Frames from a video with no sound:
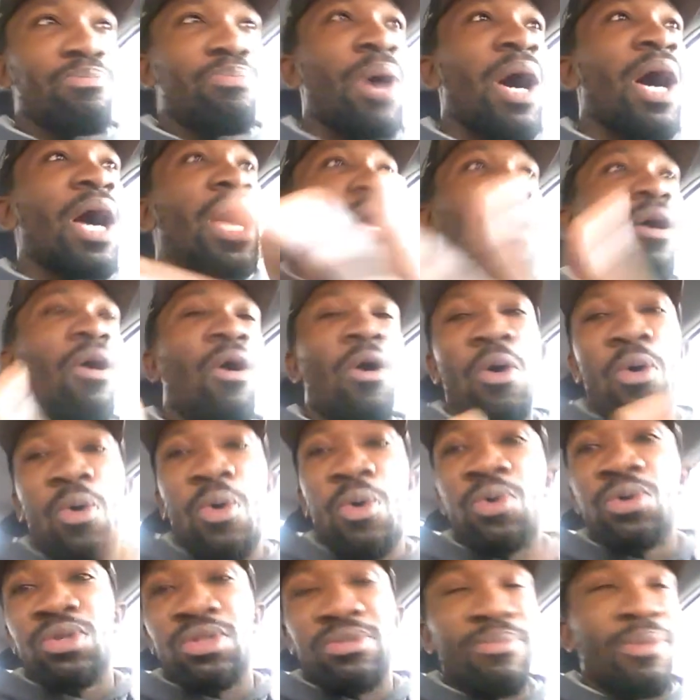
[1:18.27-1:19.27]

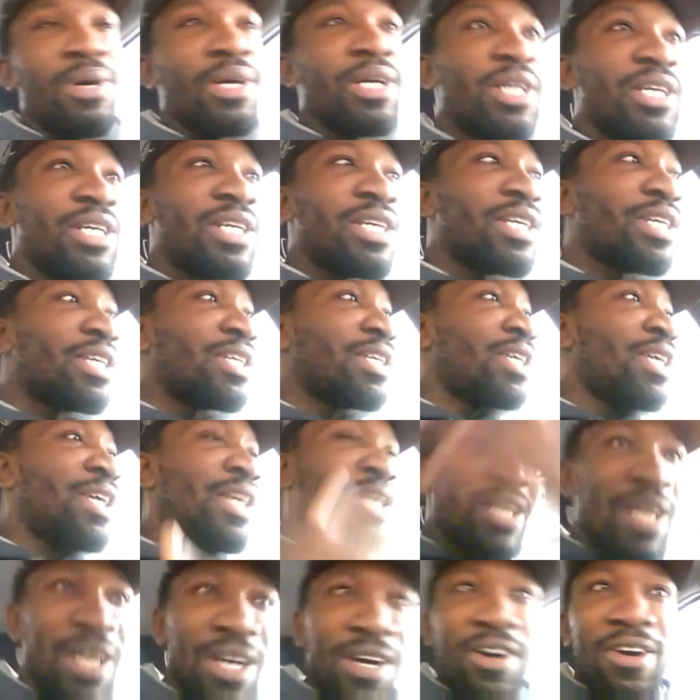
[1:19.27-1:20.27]
potholes, mud,
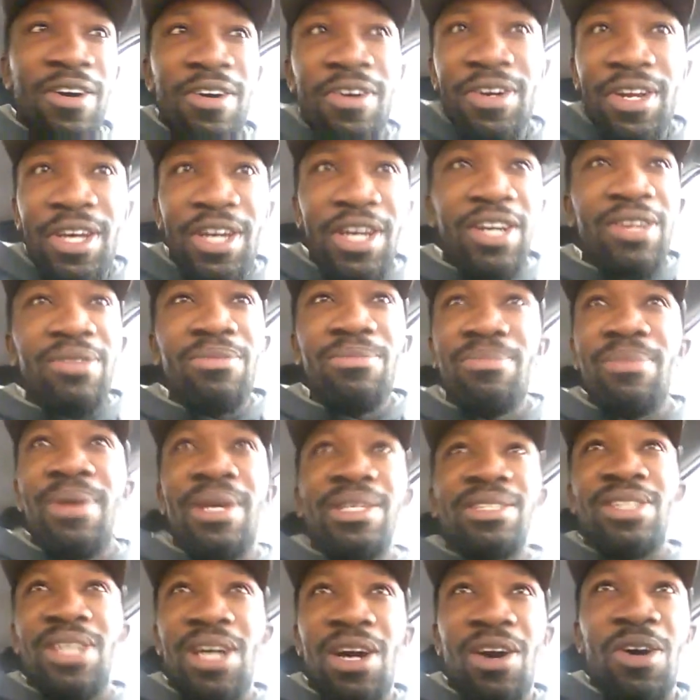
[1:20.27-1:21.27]
all that
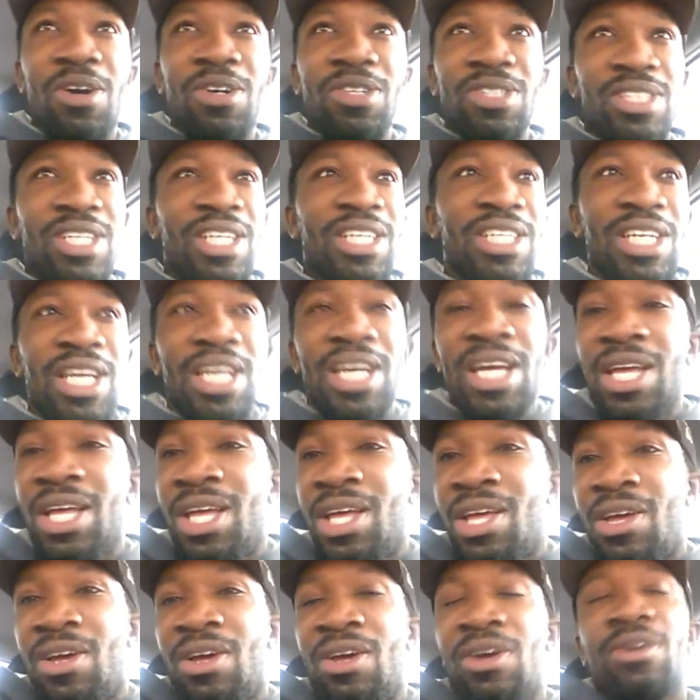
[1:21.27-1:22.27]
mess caused
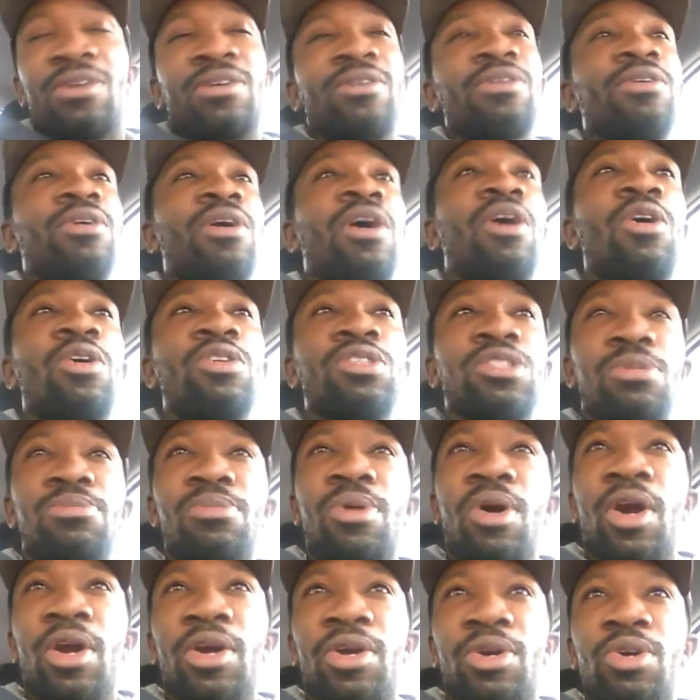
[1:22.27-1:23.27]

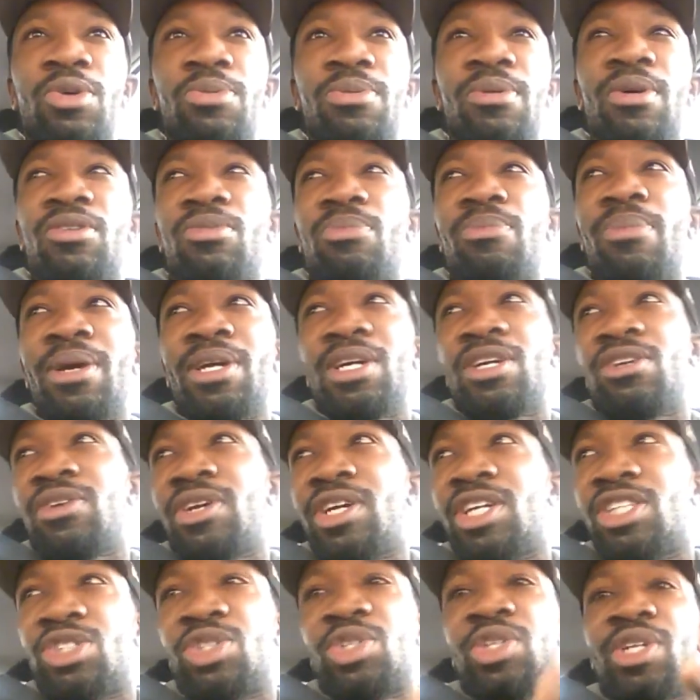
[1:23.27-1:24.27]
Amari Cooper, Michael
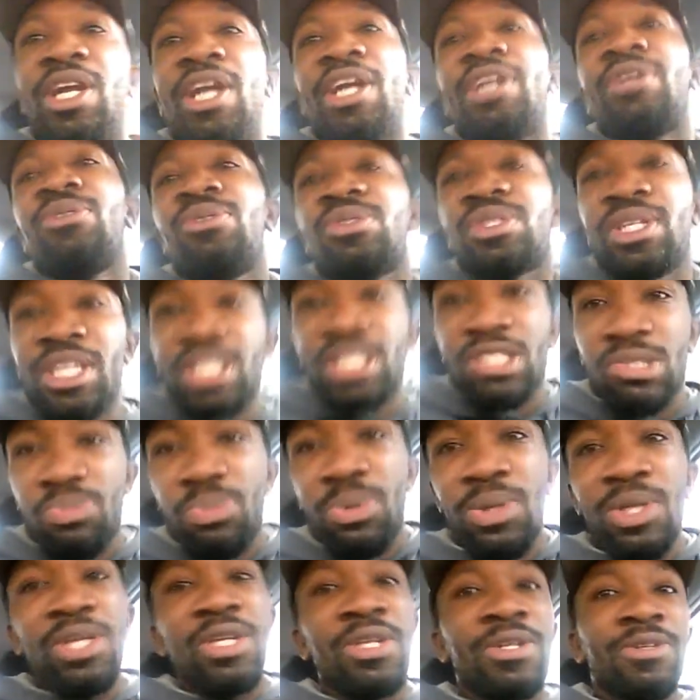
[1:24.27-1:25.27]
Crabtree not to use their
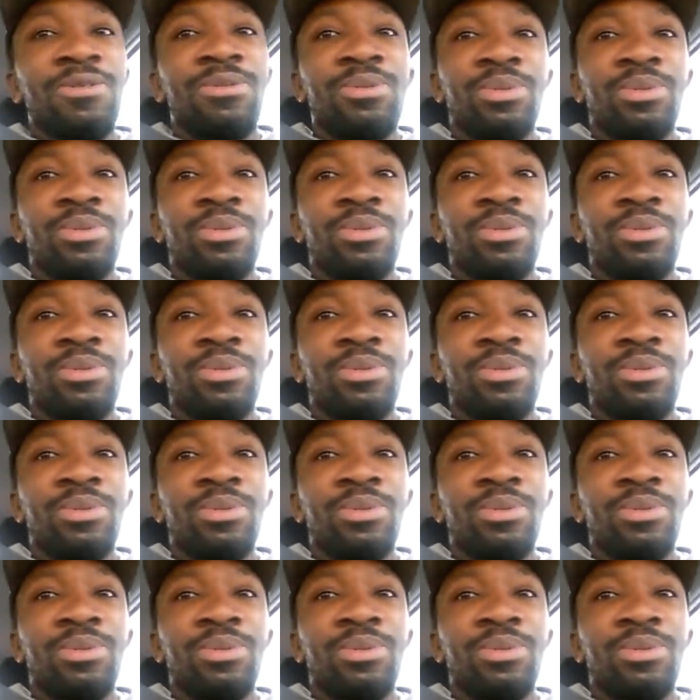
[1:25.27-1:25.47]
speed.